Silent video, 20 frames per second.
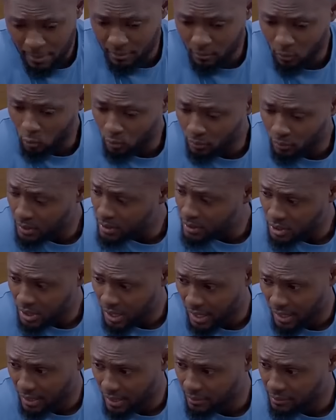an only
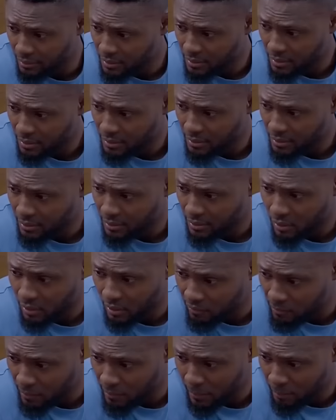child
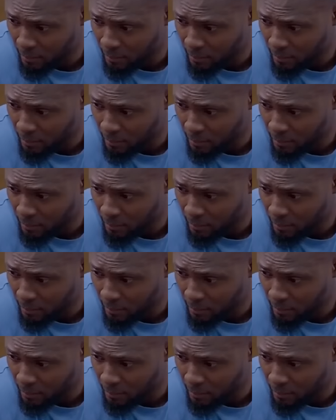of my